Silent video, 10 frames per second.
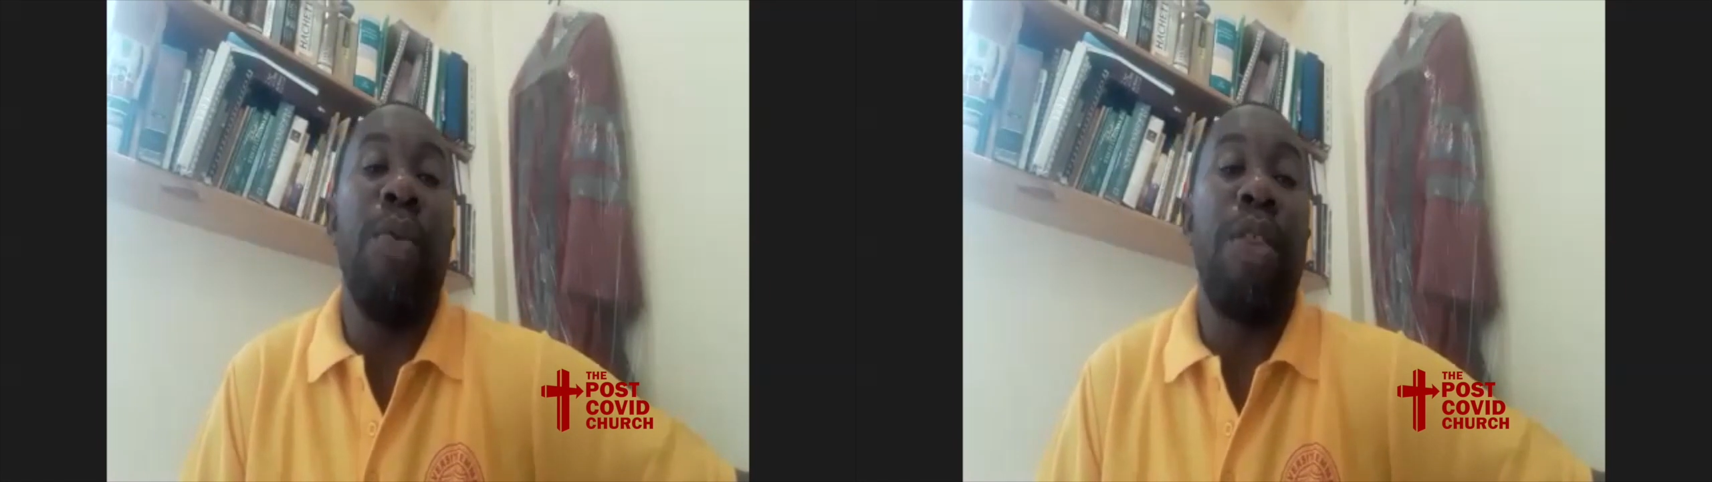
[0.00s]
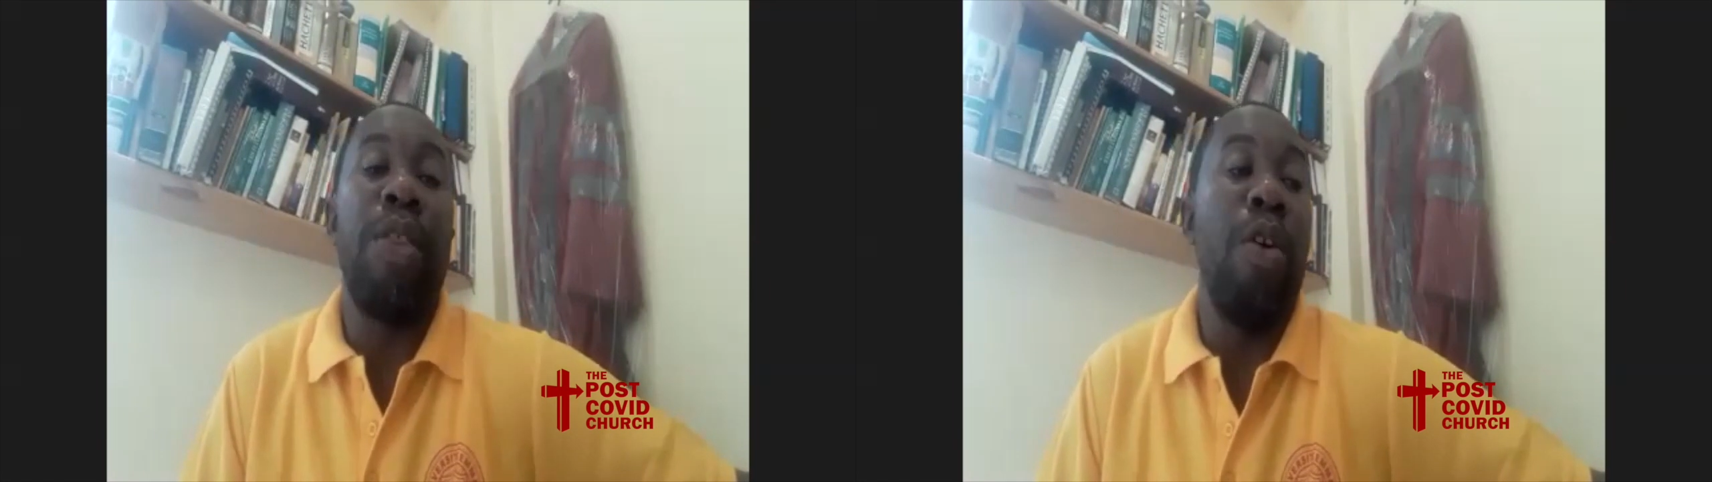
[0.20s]

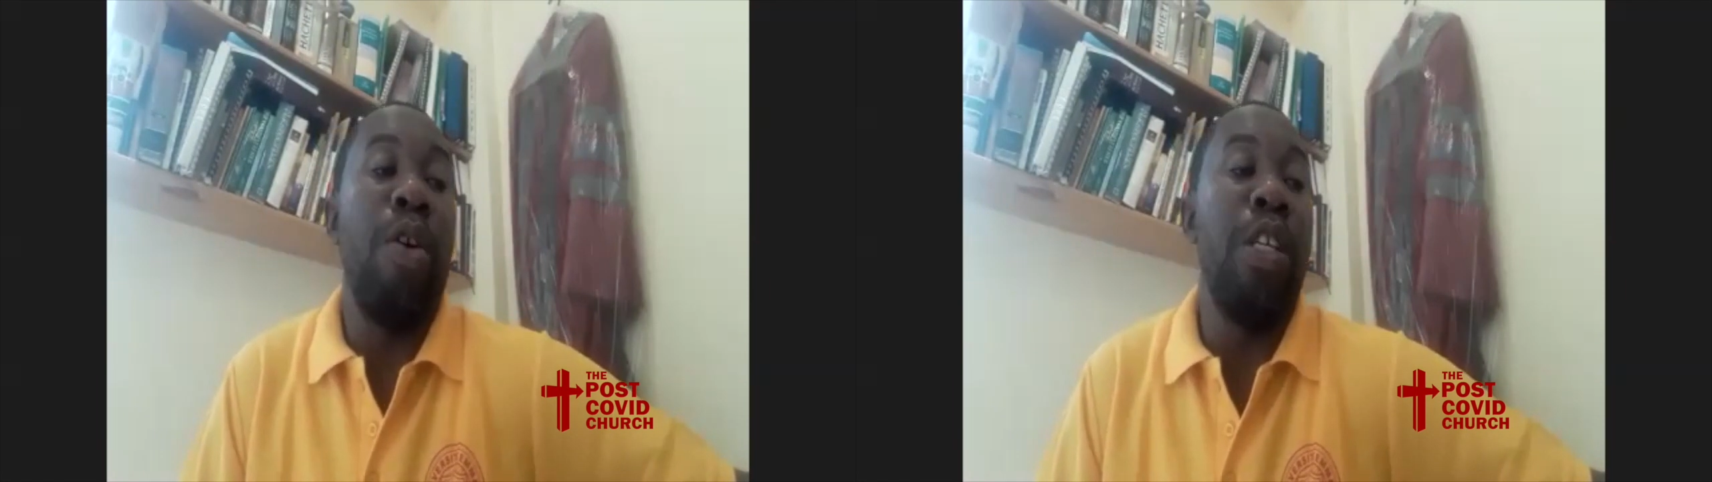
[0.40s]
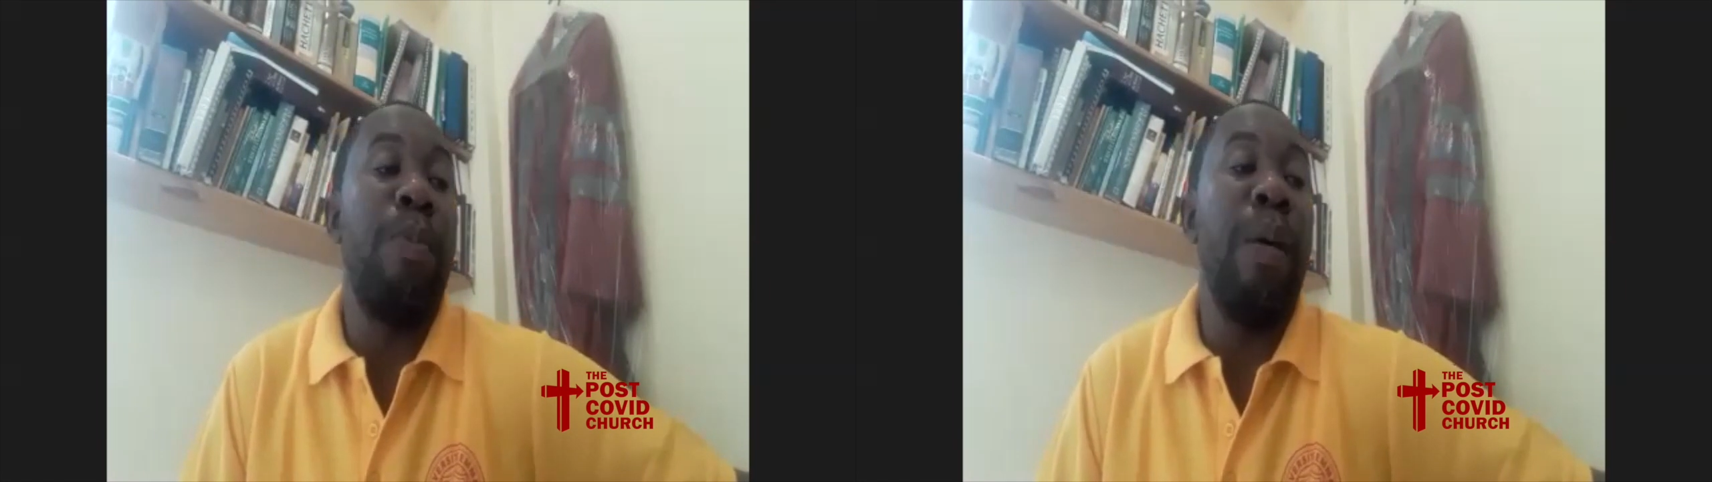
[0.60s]
with
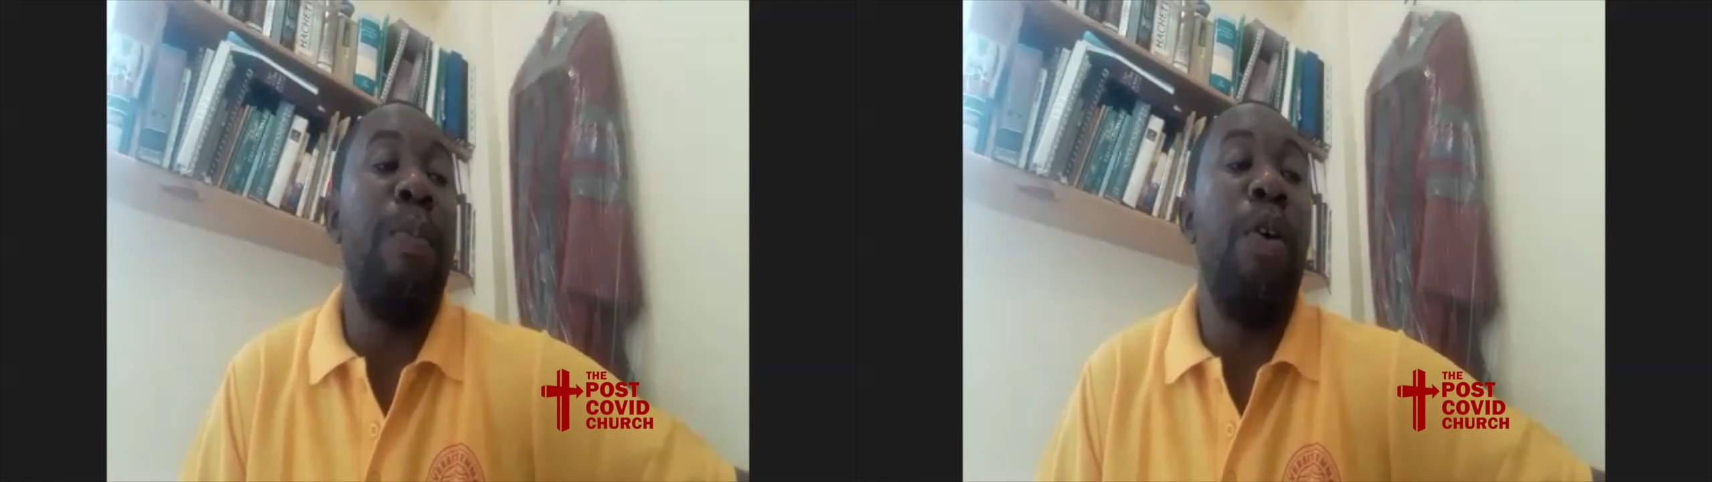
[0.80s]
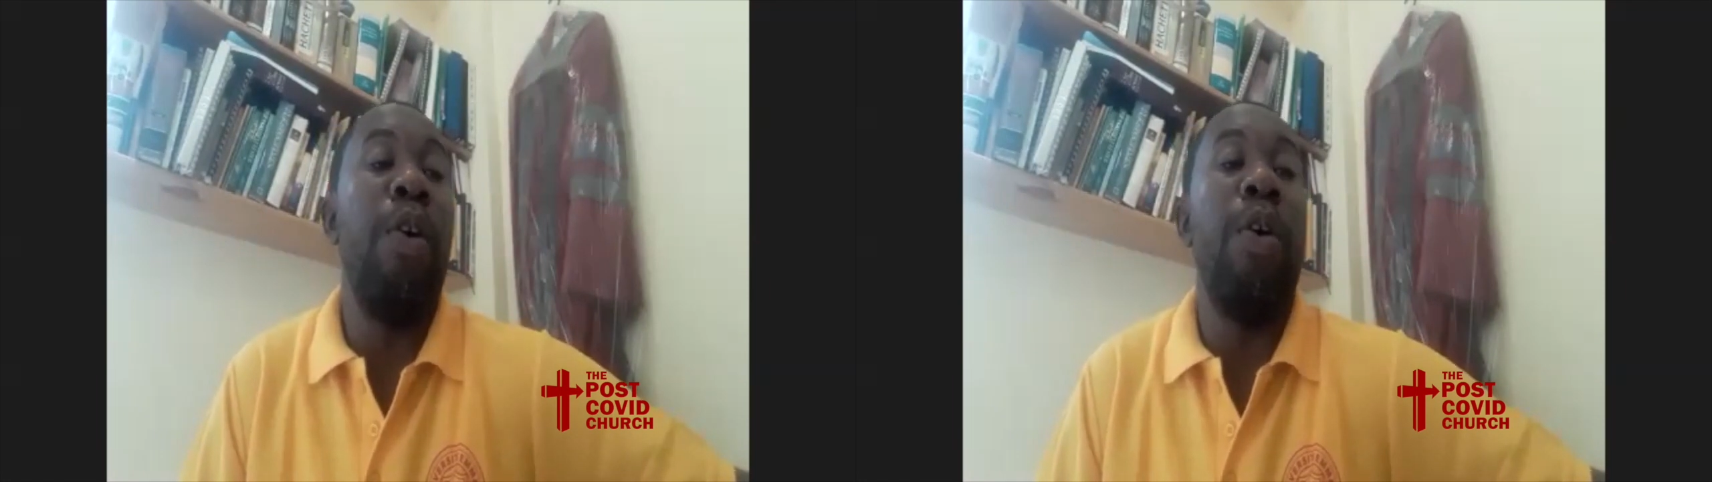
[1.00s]
those
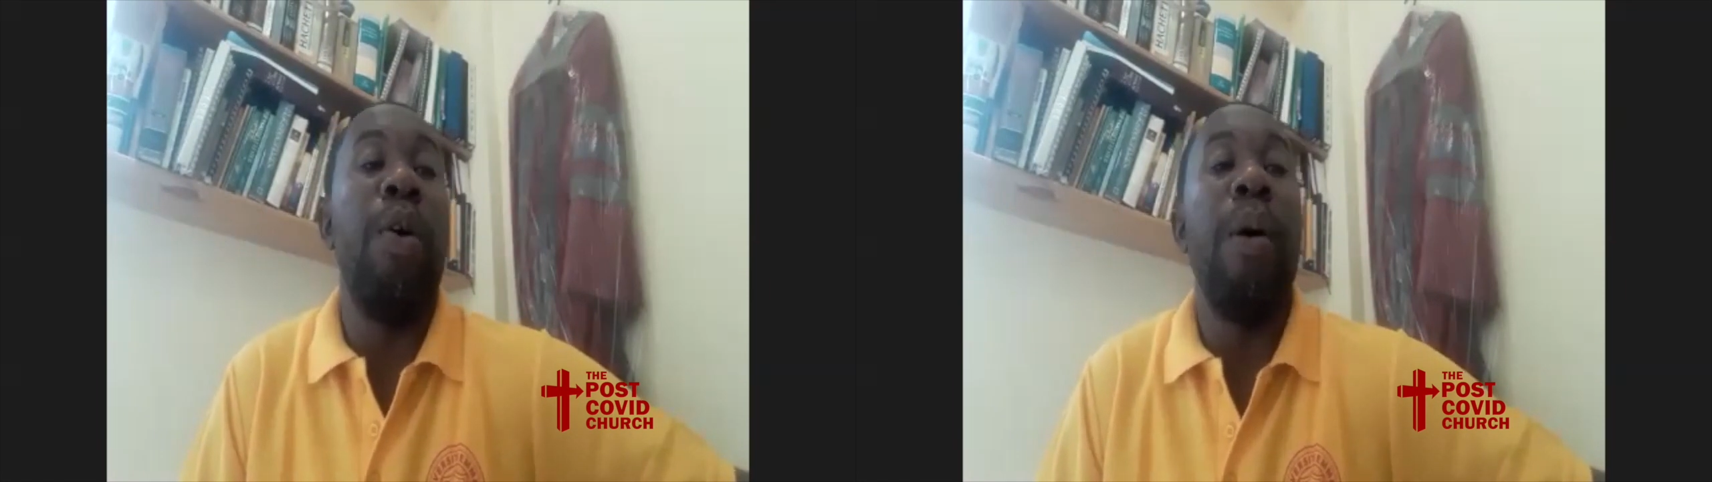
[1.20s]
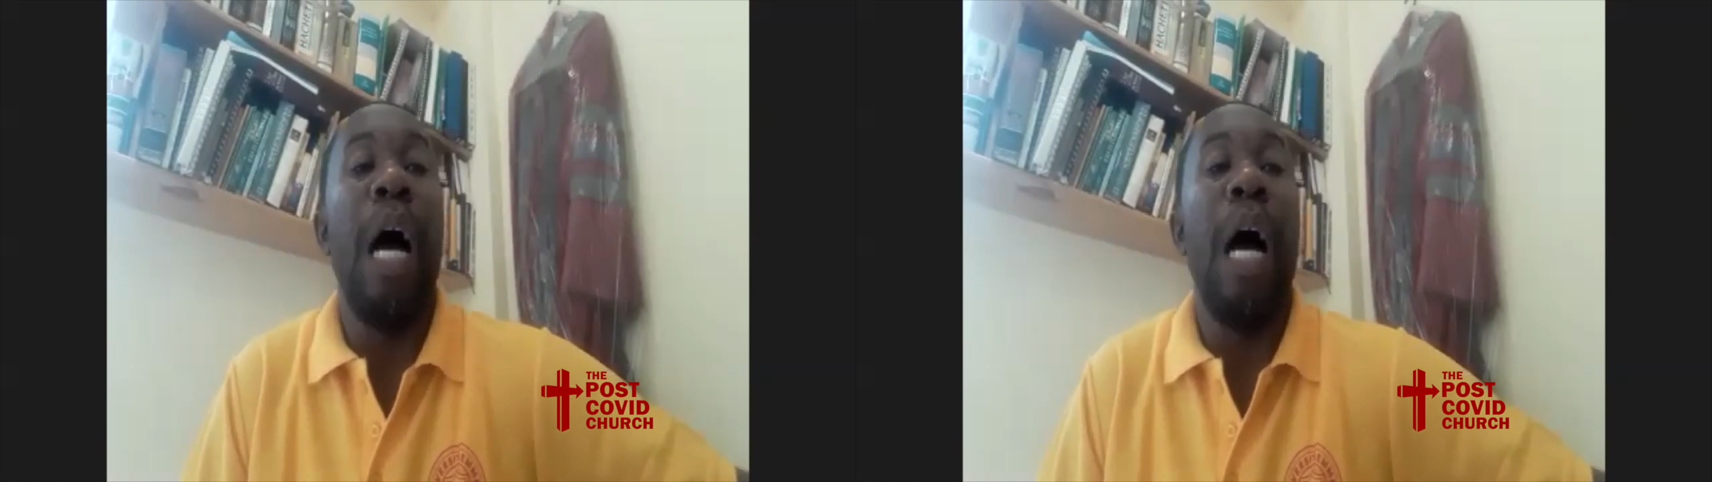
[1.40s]
people.